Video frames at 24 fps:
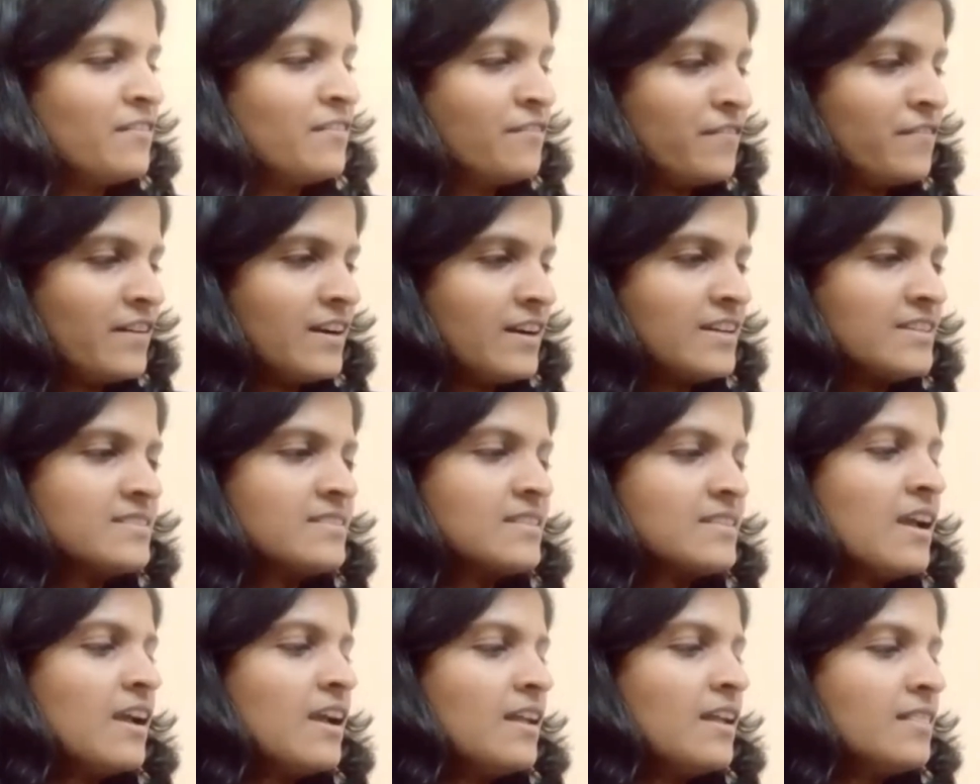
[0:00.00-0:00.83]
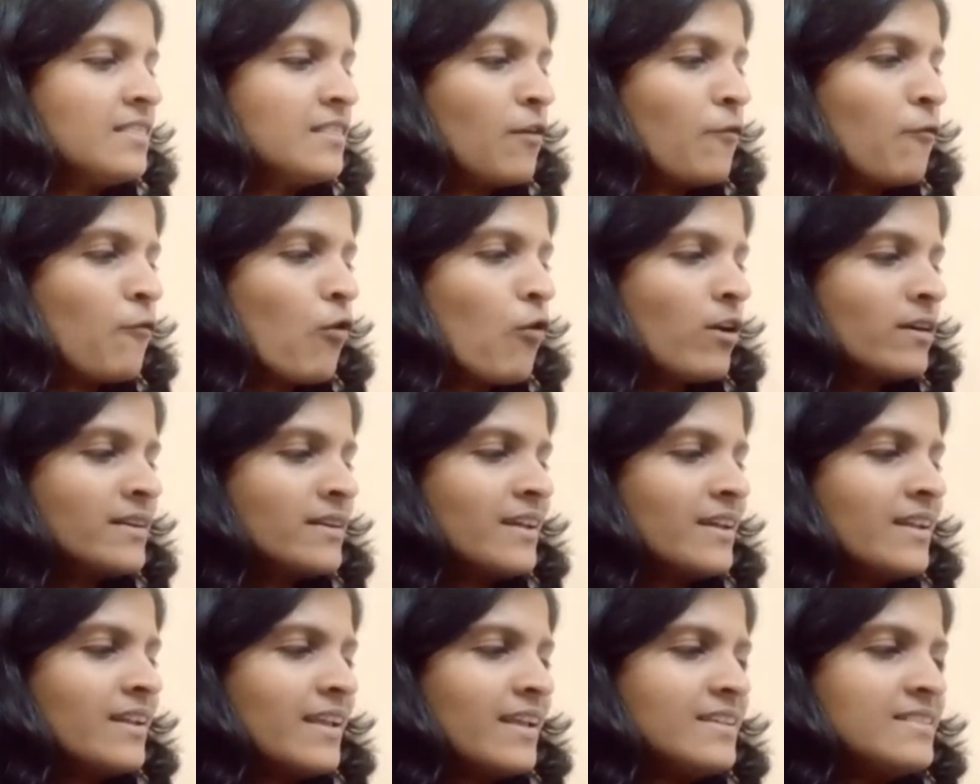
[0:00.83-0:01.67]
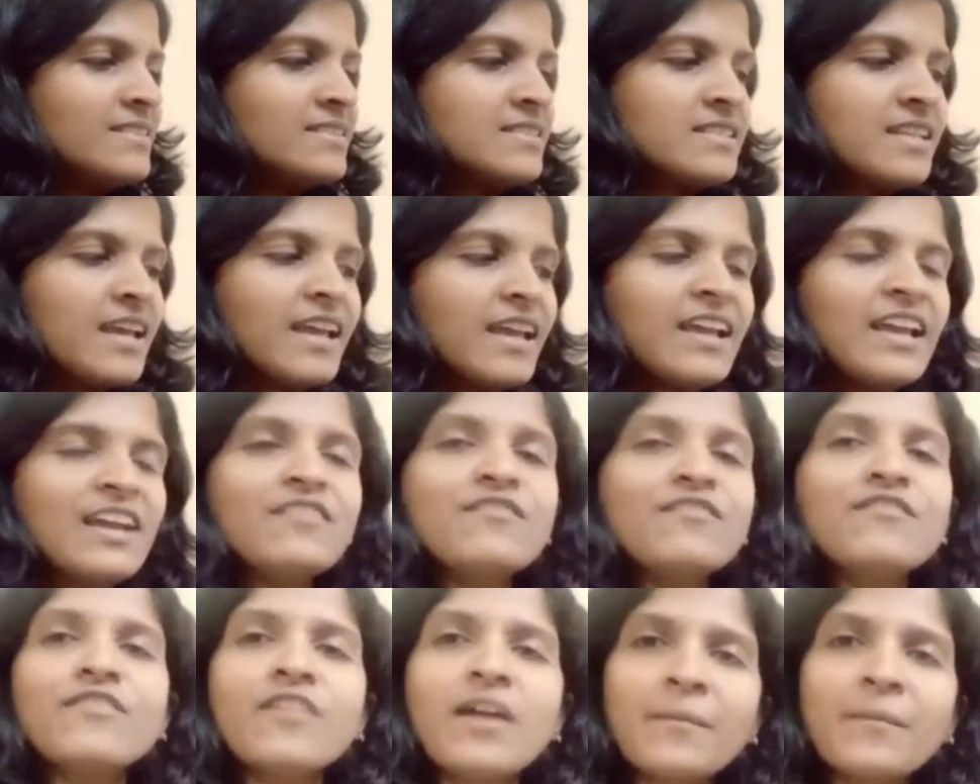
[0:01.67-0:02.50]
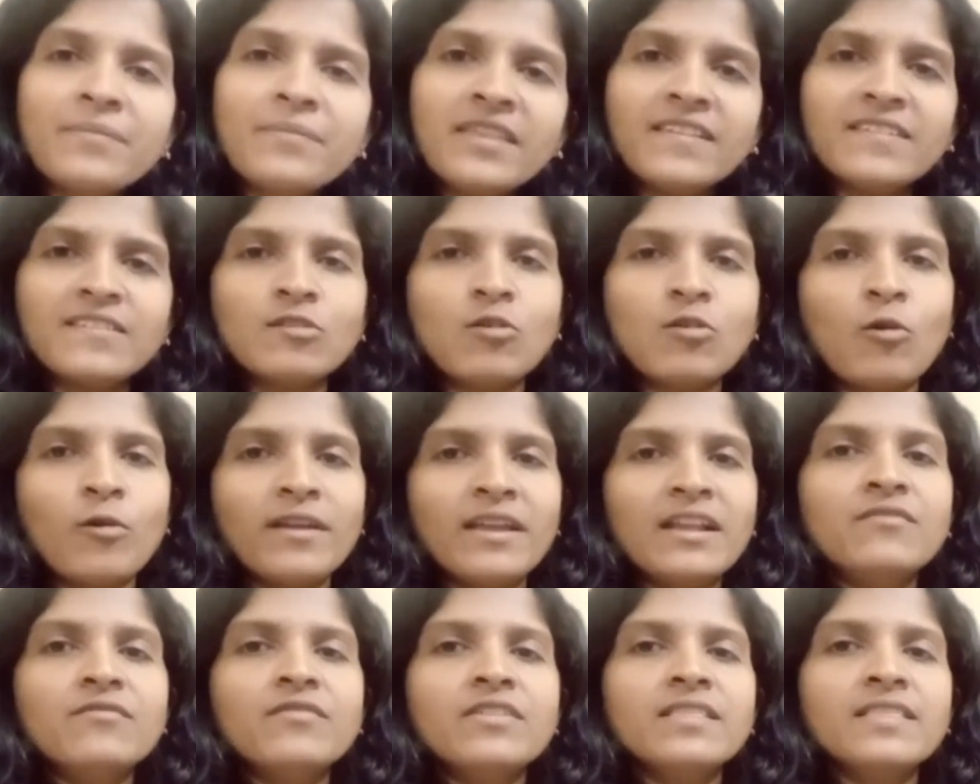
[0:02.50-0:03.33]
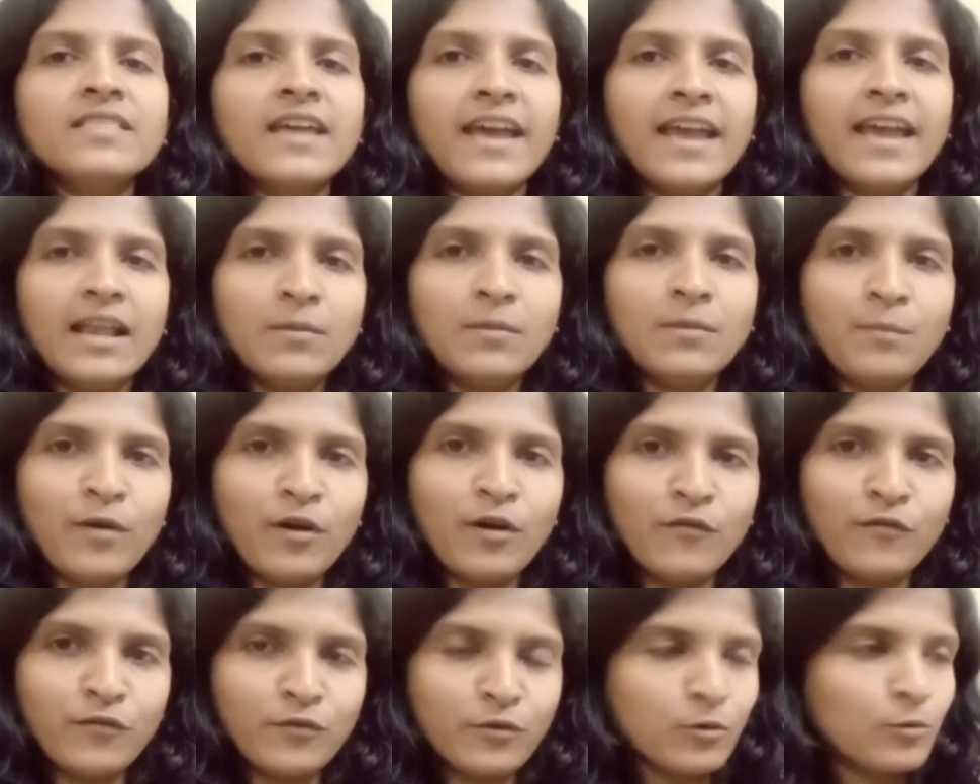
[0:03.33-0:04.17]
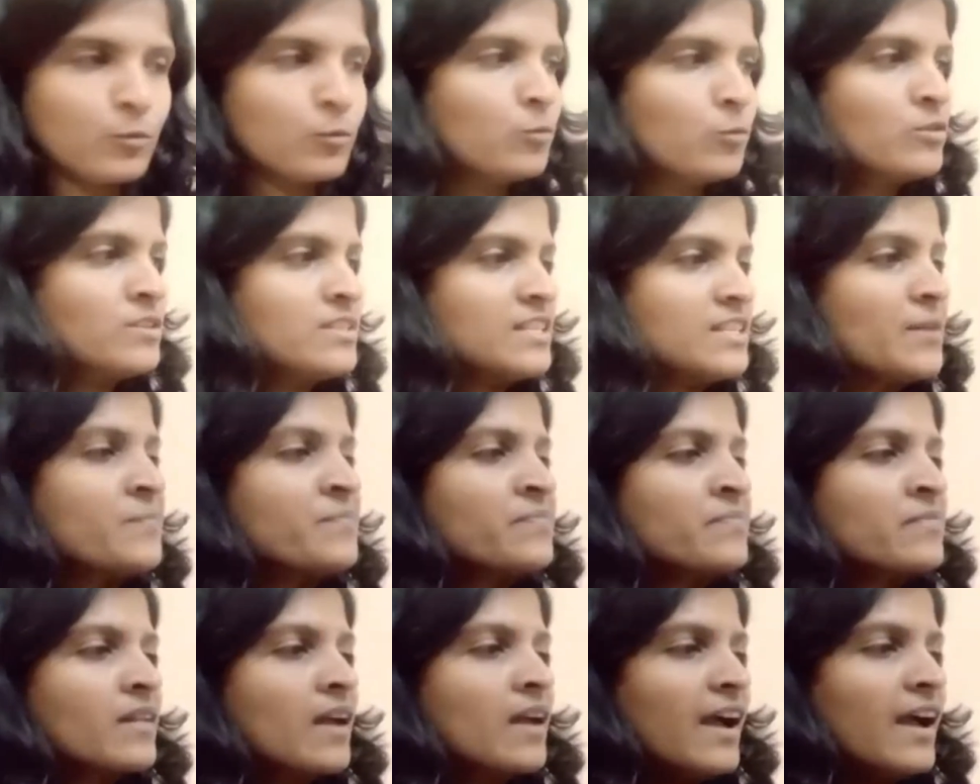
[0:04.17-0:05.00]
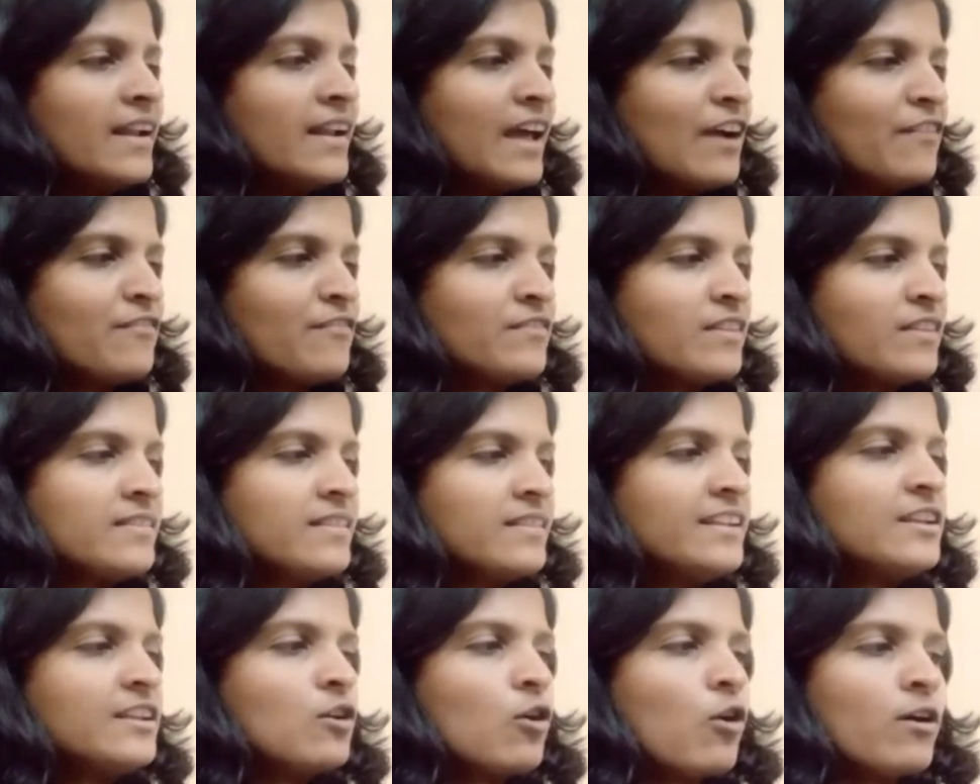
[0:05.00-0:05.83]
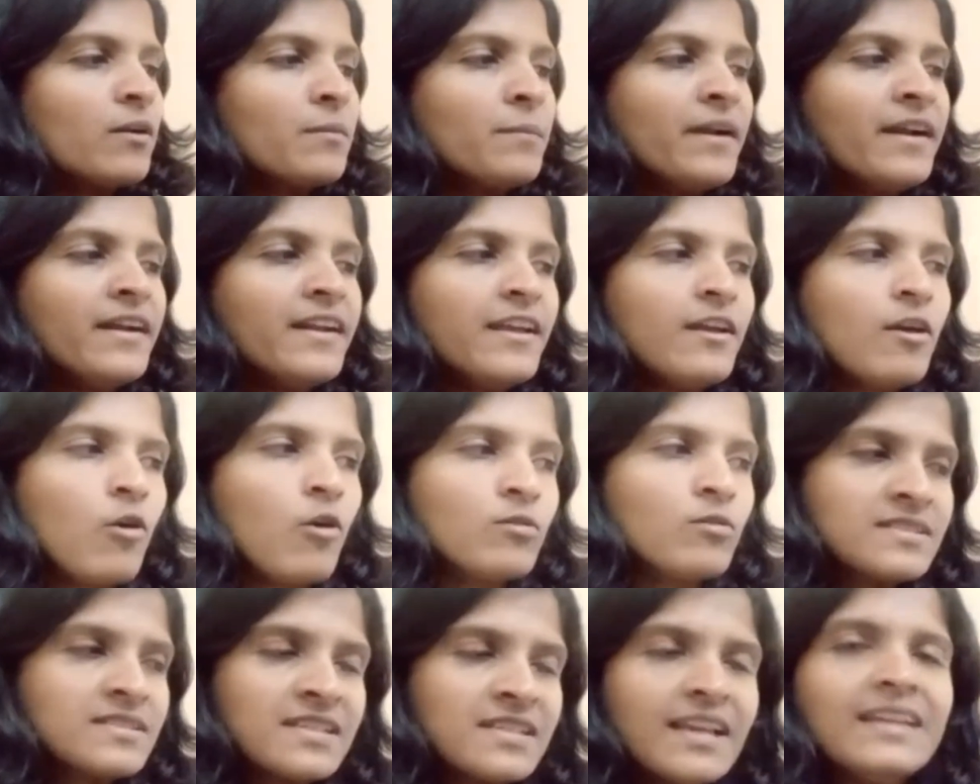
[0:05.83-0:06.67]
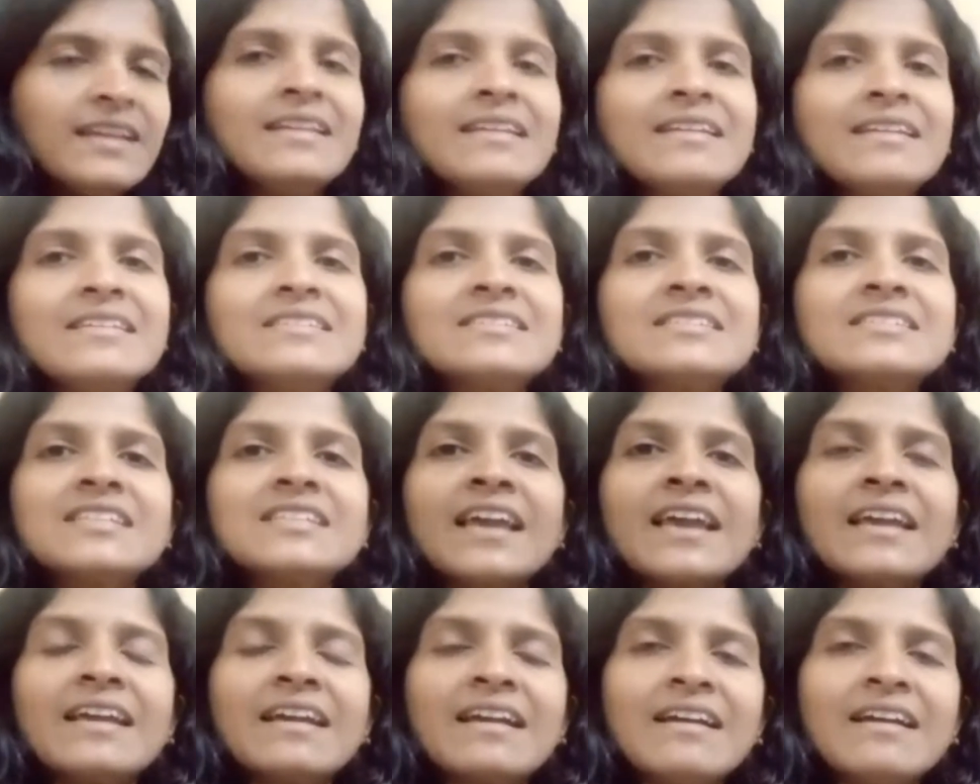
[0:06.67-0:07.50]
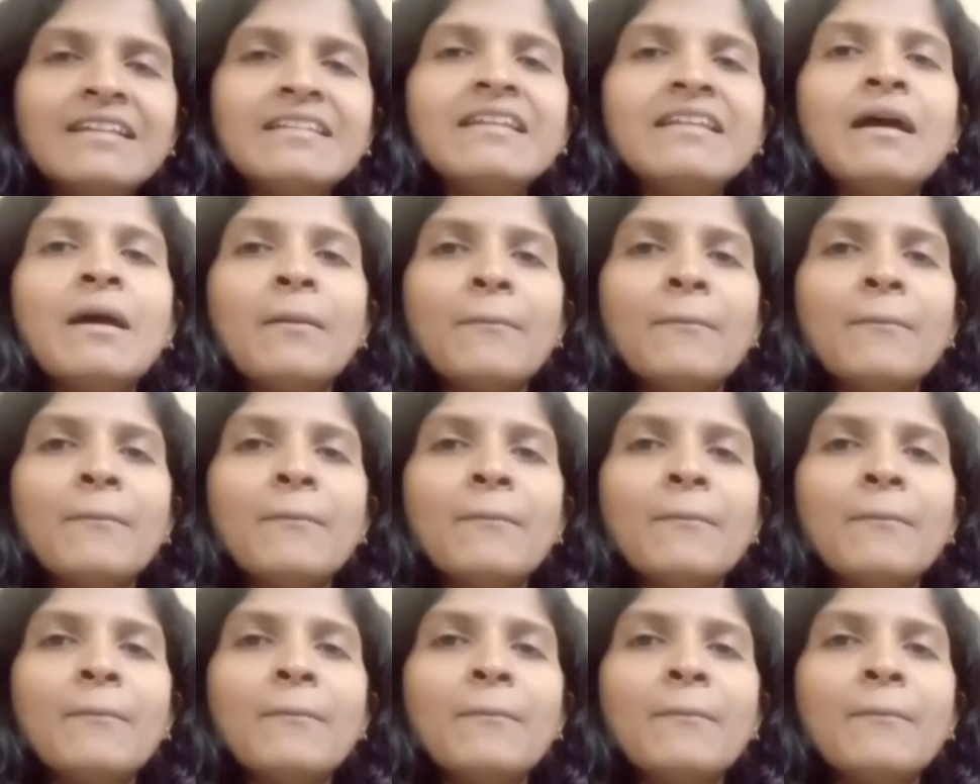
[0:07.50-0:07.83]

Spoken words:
First, the water is taken from the soil with the help of root, and after that carbon dioxide is taken